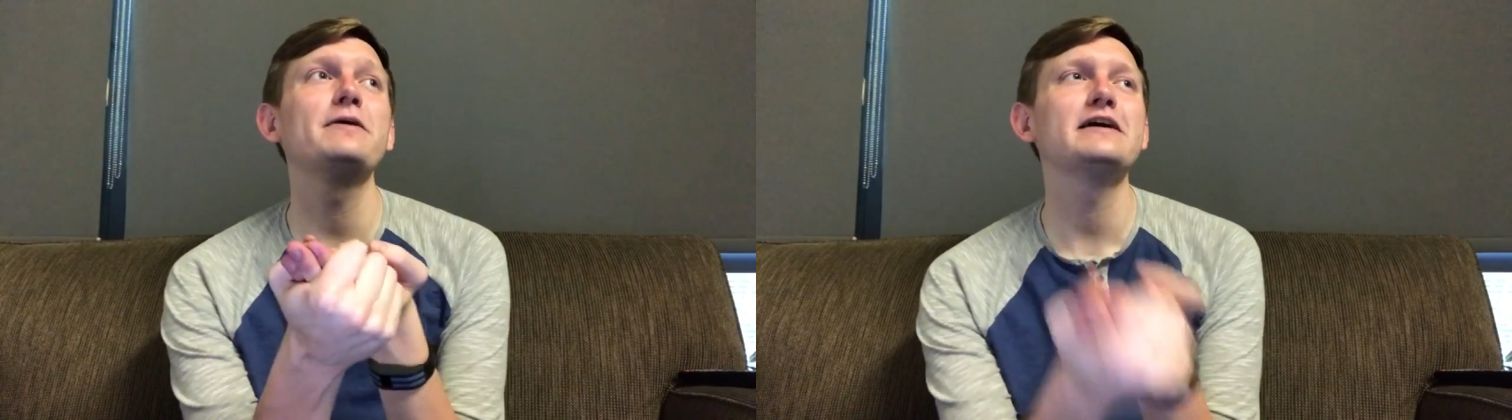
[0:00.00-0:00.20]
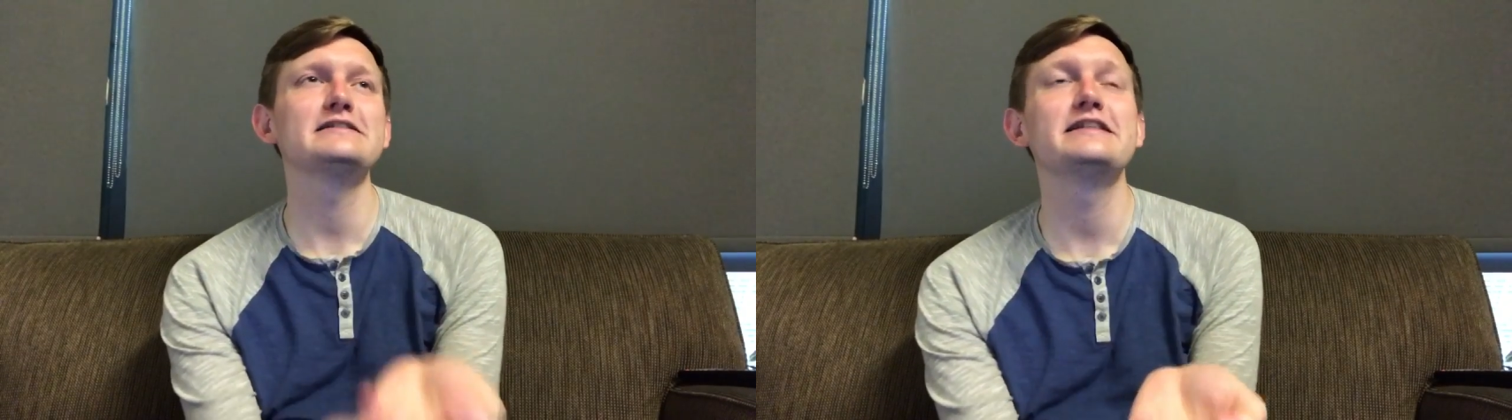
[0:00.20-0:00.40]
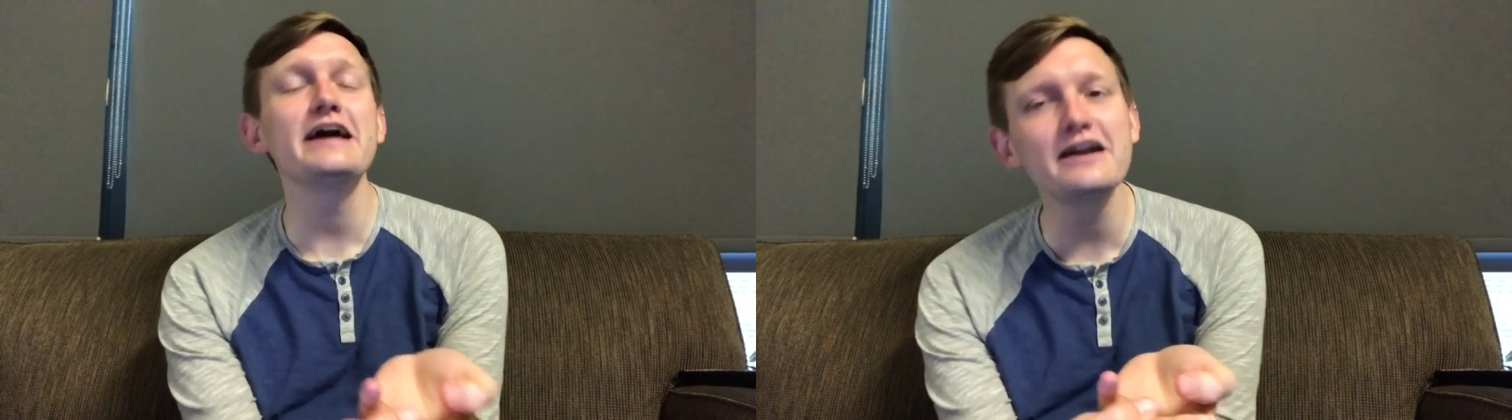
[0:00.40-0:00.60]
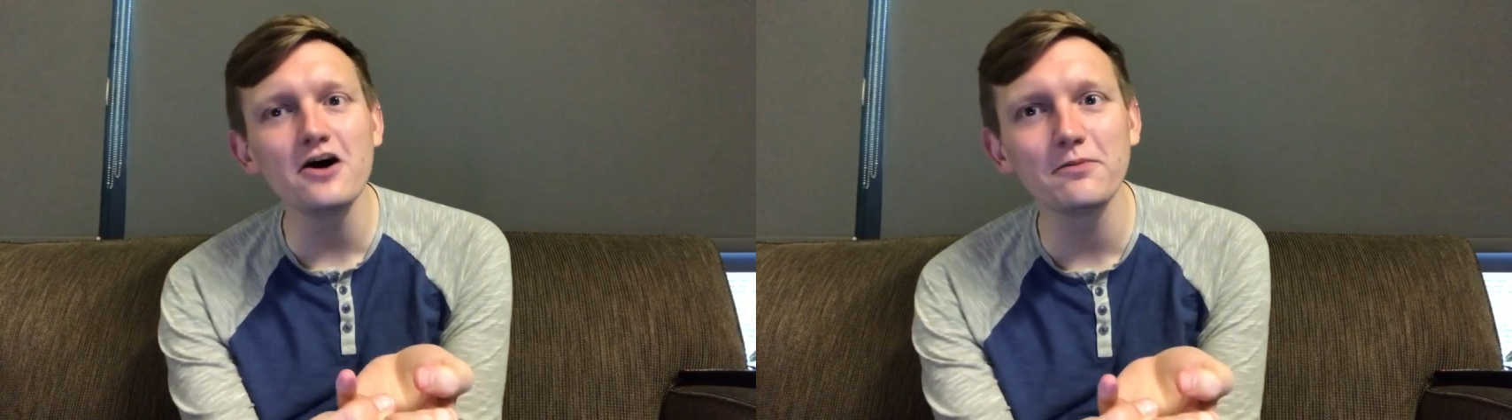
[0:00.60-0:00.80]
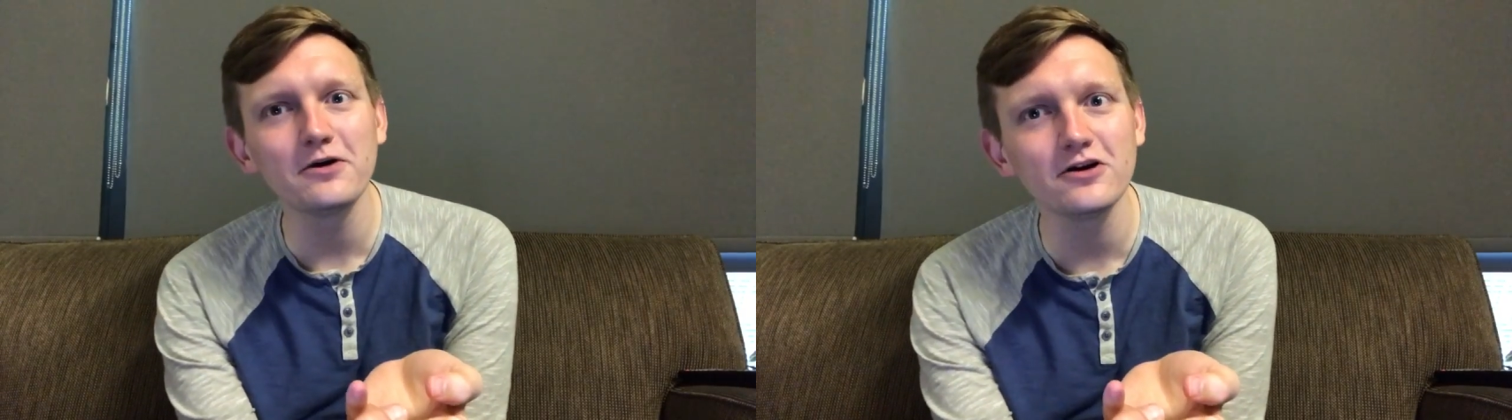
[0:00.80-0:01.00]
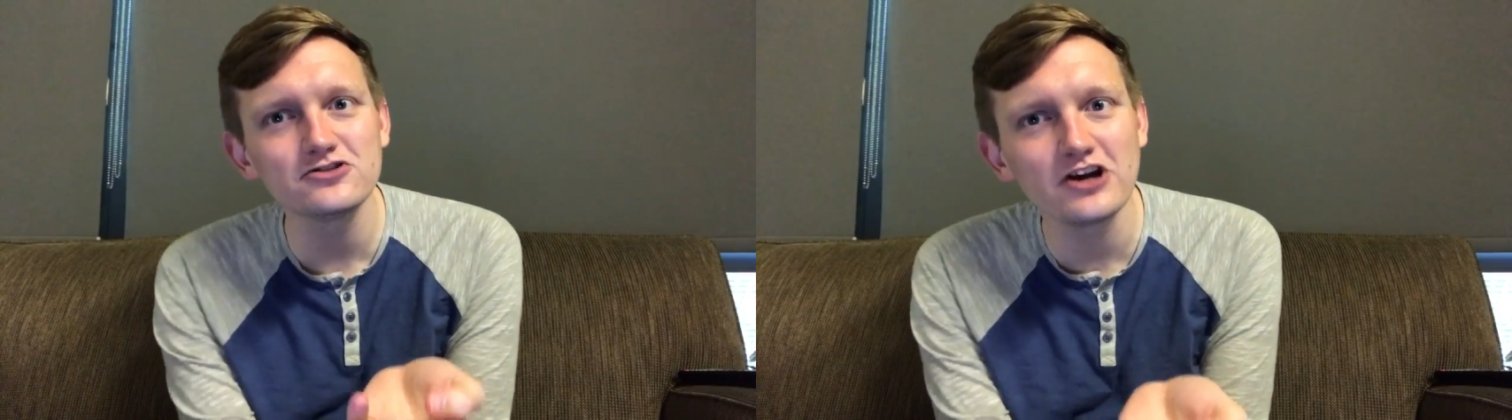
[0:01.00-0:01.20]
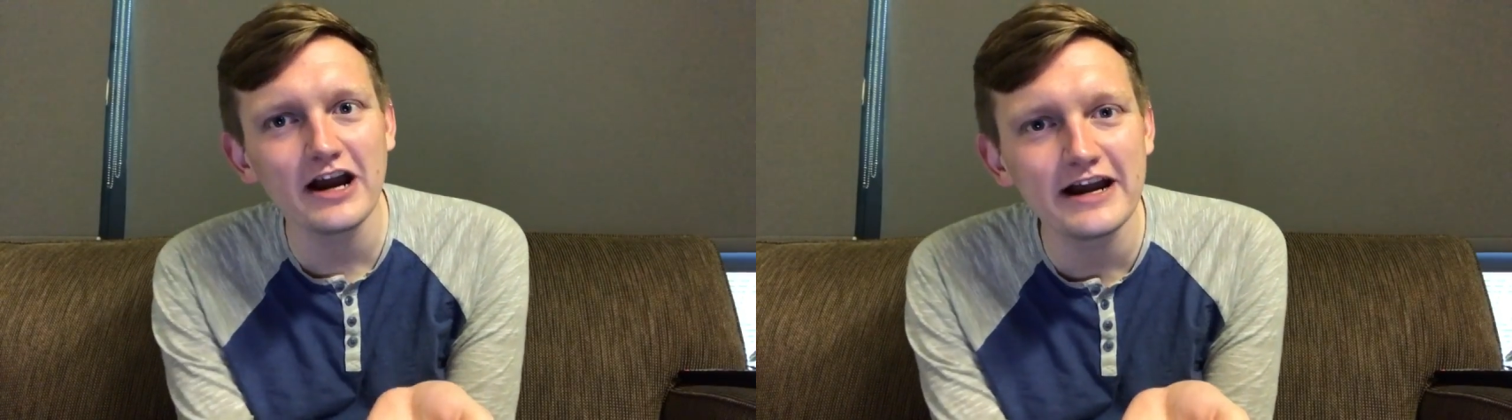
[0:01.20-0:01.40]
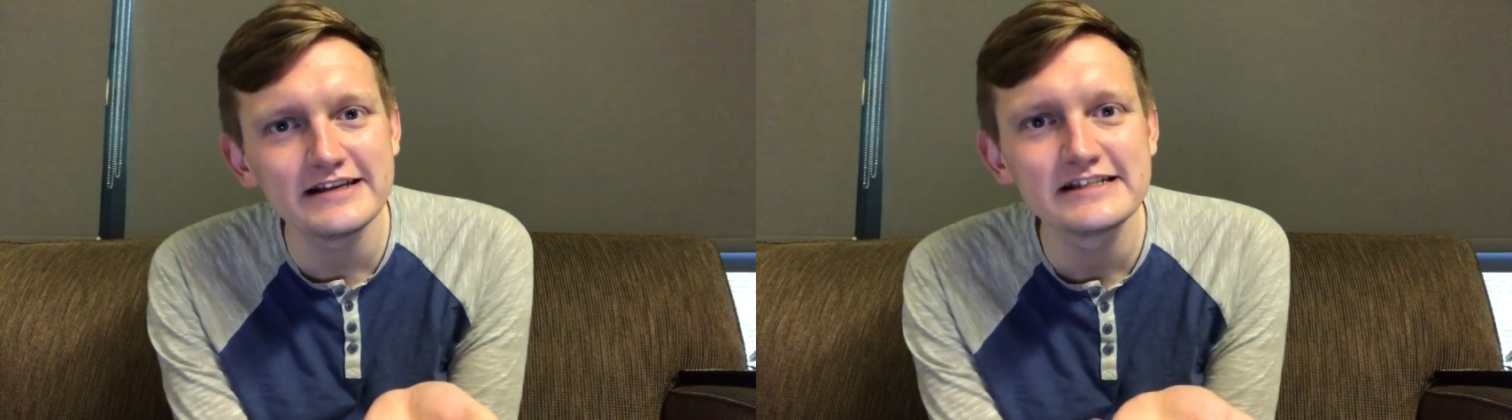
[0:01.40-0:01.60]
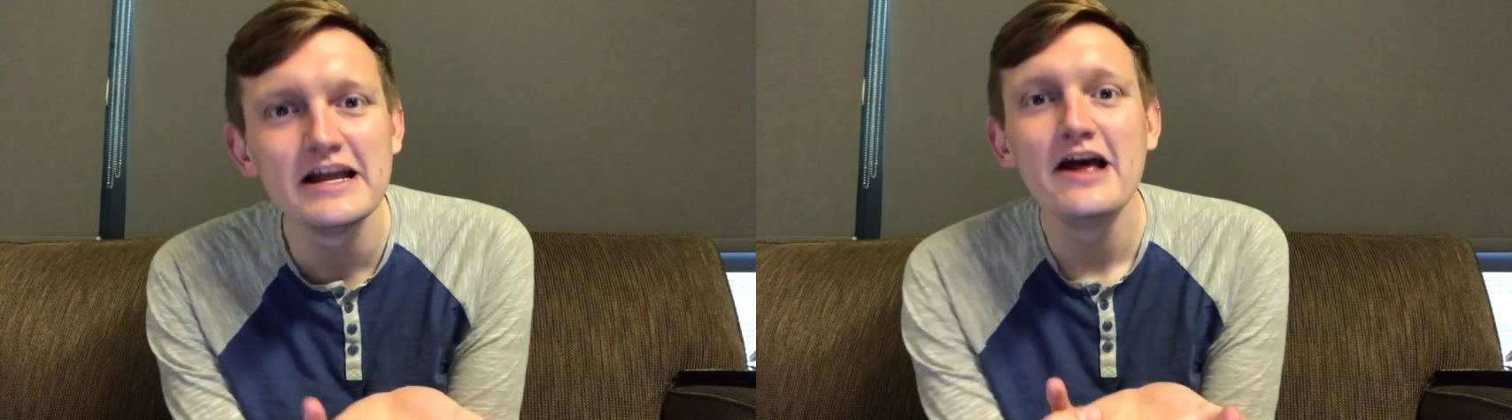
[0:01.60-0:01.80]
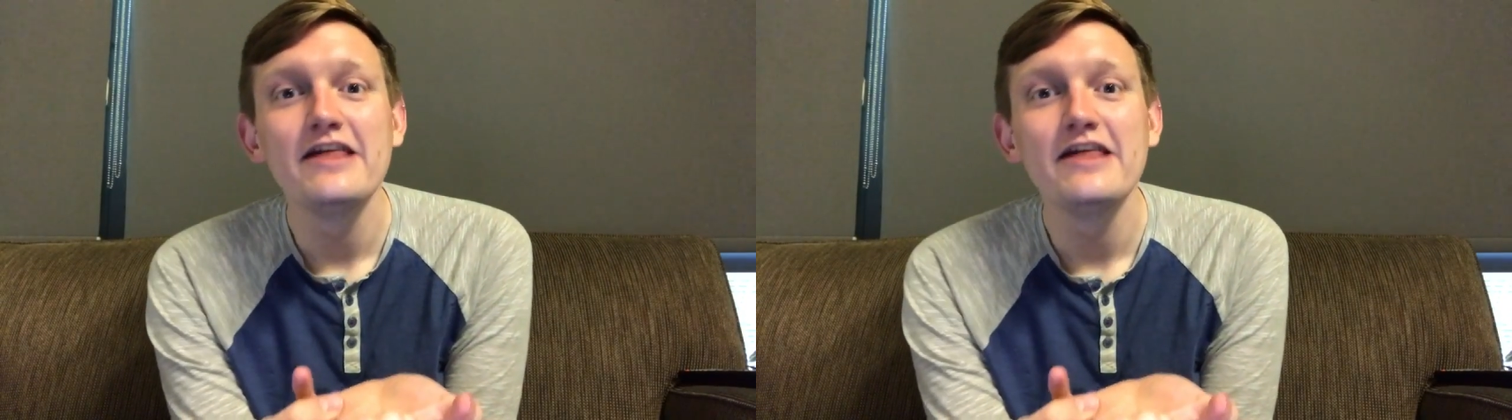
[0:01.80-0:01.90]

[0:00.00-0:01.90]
because then homegirl tries